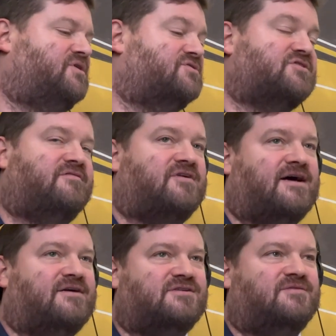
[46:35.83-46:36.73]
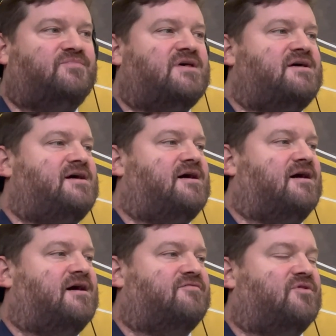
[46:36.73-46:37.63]
Conservative councillor
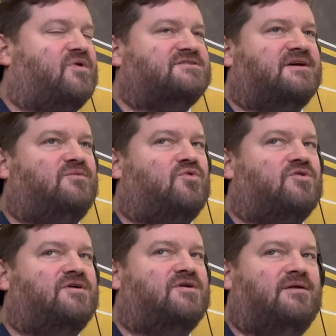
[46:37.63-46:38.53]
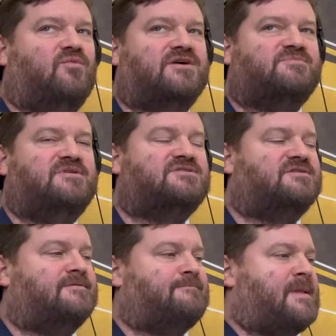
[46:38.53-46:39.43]
for the West End ward in
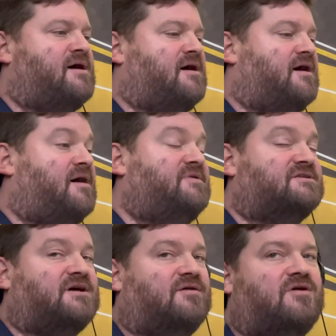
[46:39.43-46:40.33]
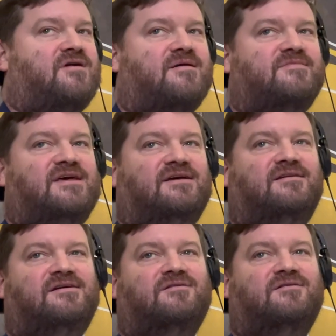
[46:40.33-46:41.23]
Westminster. I'm Nick Tyrone. I'm the
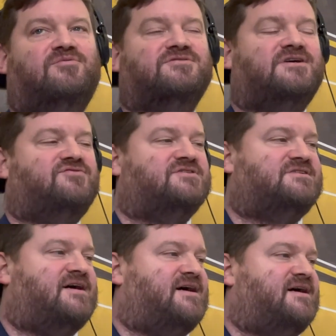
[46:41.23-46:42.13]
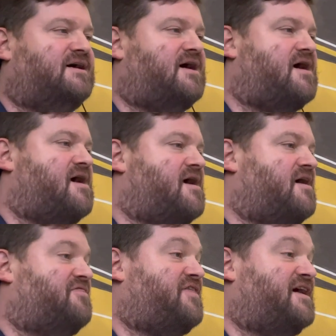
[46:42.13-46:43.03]
Neoliberal Centrist Dad.
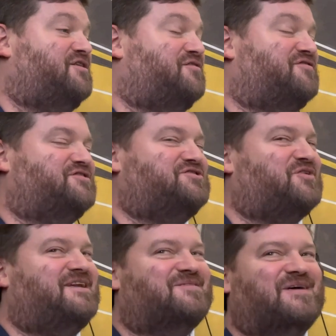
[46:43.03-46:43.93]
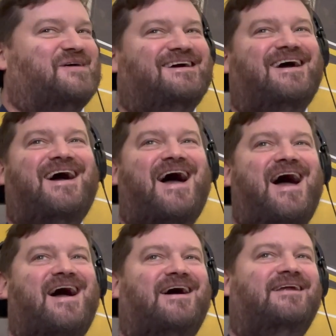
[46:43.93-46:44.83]
Thank you for joining me,
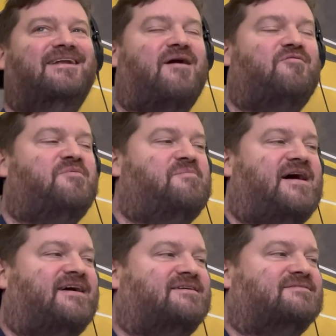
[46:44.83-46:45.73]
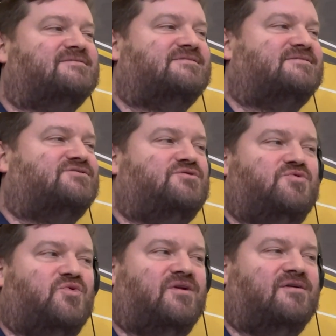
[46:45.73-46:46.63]
and I will be back
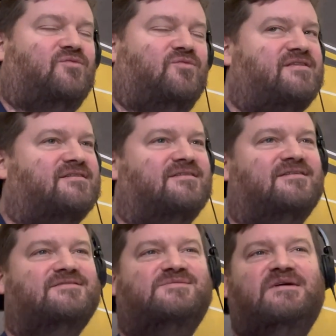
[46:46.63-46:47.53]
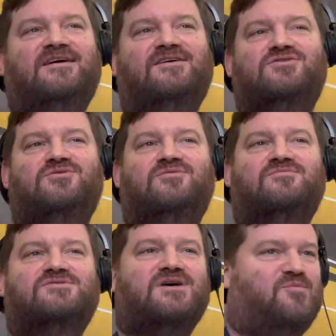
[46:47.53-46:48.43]
soon with speaking to
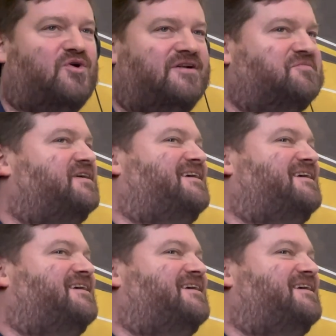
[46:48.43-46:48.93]
someone.